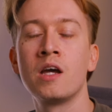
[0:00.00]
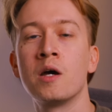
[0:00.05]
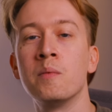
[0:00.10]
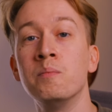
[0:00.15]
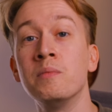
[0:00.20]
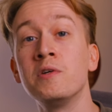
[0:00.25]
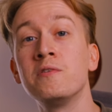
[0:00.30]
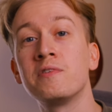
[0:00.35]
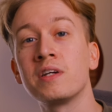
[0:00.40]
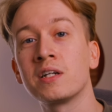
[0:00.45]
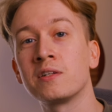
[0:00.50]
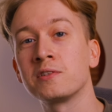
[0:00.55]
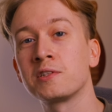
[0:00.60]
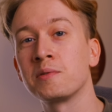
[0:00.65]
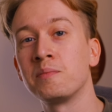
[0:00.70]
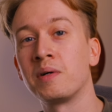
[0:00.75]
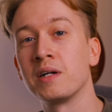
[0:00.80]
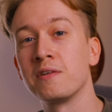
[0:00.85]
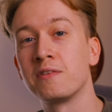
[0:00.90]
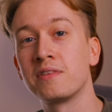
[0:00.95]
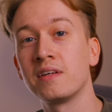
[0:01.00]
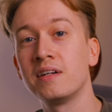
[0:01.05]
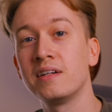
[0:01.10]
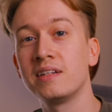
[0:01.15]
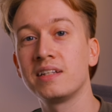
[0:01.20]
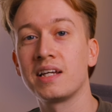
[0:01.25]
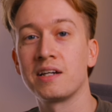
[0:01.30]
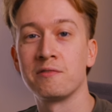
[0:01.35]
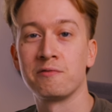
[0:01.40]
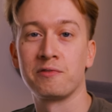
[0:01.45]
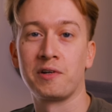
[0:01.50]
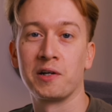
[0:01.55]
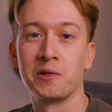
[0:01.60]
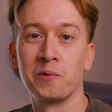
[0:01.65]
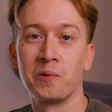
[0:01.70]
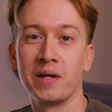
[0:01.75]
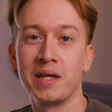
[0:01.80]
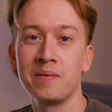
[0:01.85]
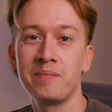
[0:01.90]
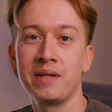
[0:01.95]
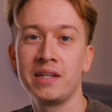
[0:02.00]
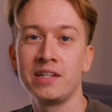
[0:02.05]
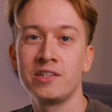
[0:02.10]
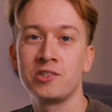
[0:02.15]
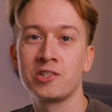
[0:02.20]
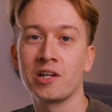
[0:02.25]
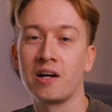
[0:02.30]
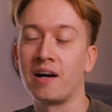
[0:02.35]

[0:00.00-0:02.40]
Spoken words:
Moving on to my third and final image,